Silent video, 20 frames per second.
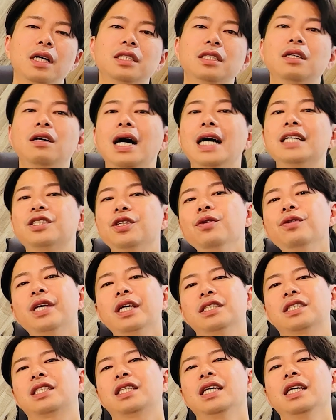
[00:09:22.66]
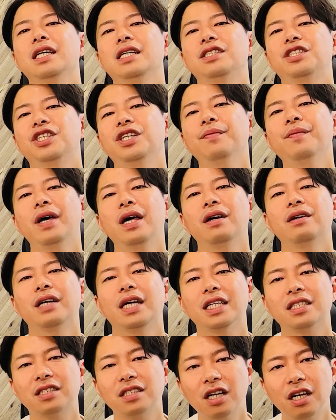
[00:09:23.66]
So as you can see, Gmail
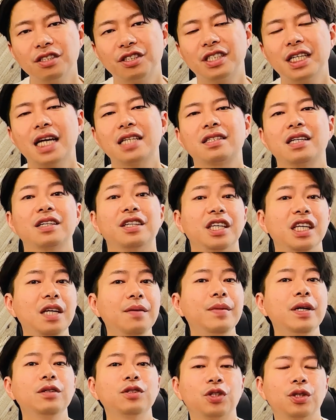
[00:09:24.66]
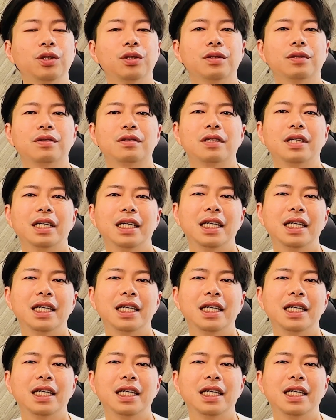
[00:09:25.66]
is not just an email tool,